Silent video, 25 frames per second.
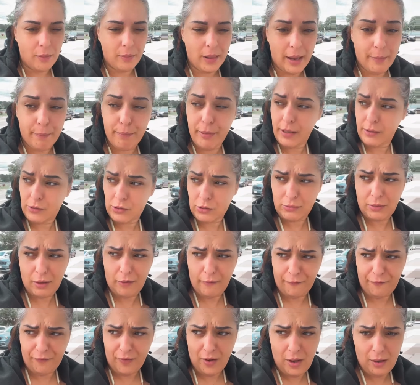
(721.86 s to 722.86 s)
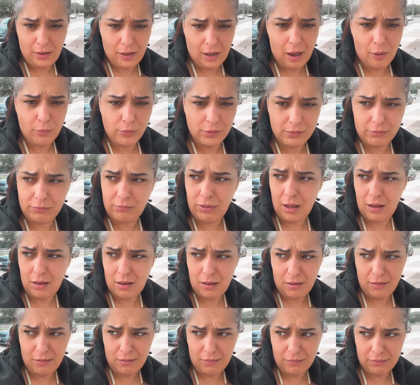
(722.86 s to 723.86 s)
Like, bitch, the fuck? I was...
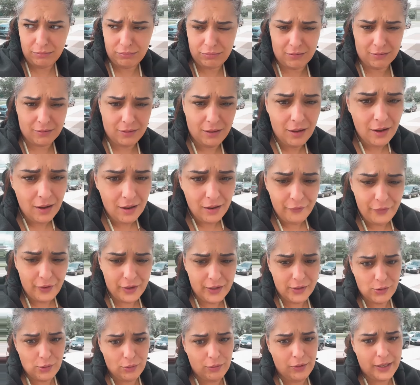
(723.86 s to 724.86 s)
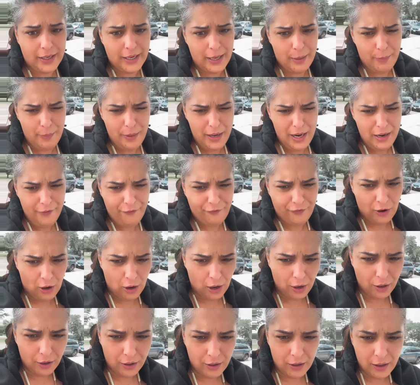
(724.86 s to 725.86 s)
What the fuck is you looking at me for?
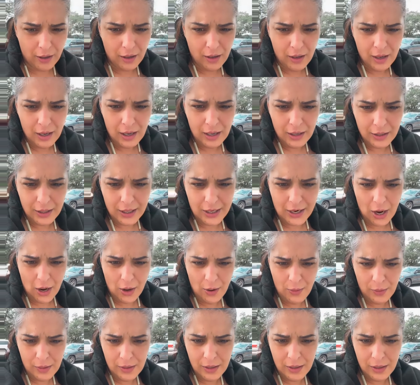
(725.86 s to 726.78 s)
You know?